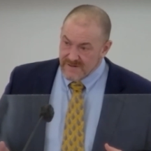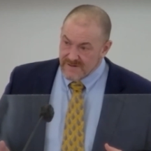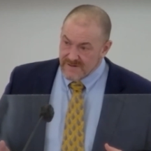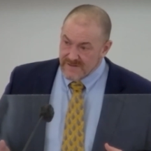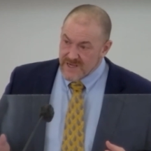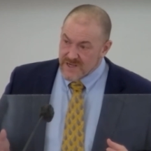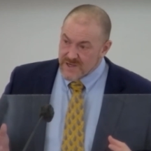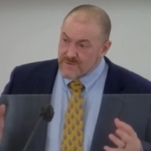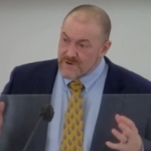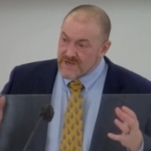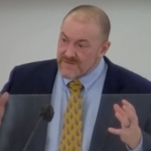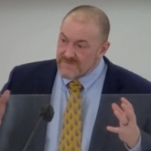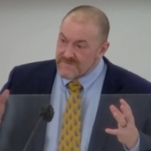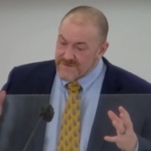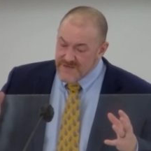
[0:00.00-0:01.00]
that you
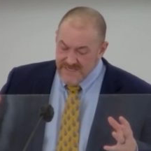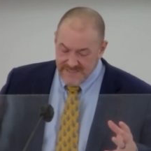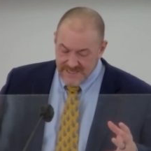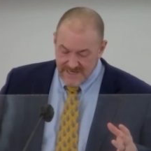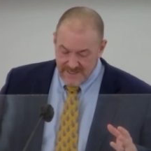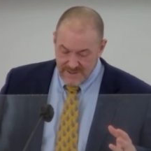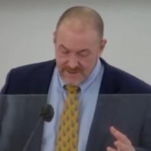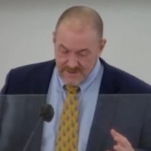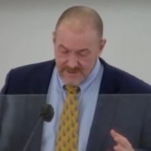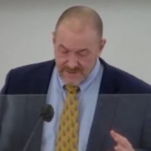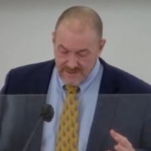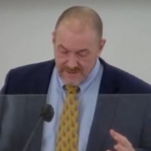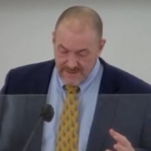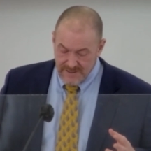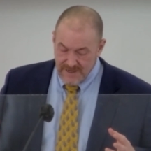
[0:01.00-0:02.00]
can visit
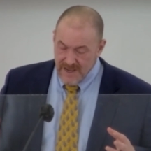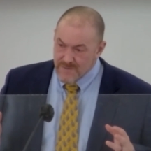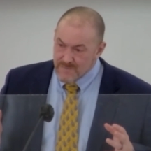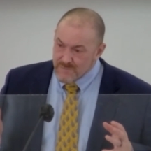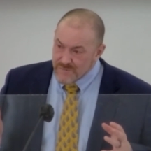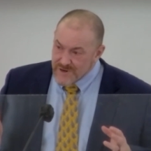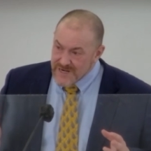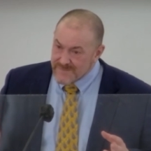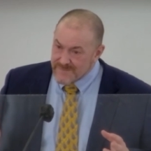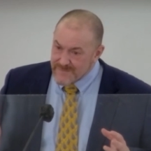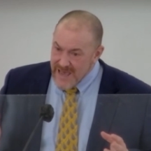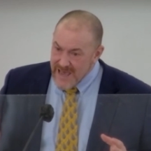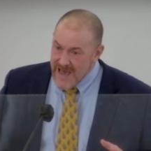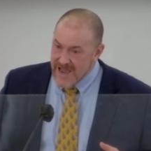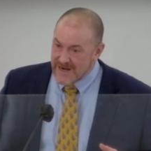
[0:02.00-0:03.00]
and bring
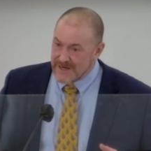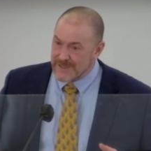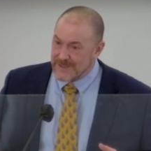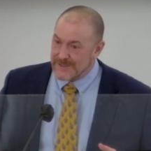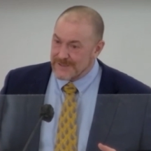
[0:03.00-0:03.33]
back